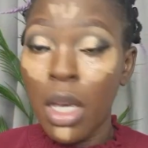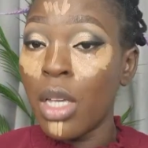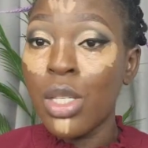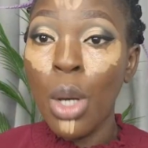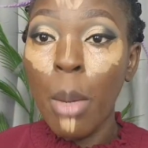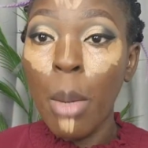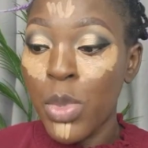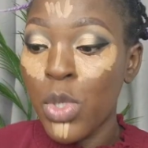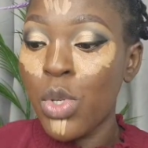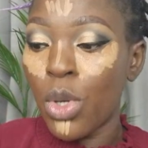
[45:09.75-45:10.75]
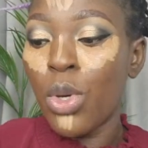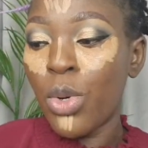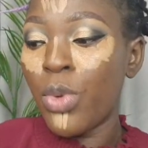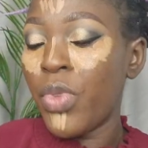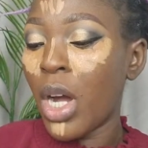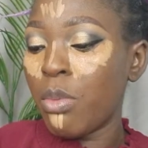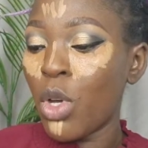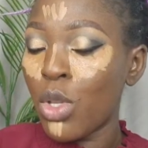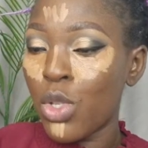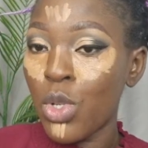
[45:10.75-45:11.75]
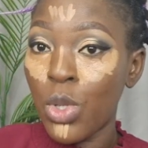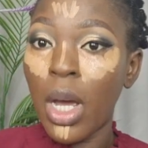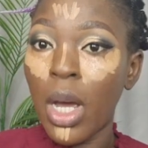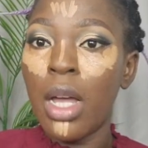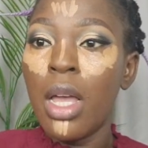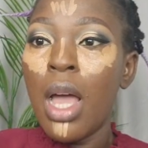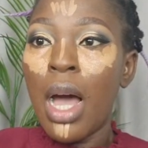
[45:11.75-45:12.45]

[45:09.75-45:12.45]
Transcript: It's up to you. I'm going to do that.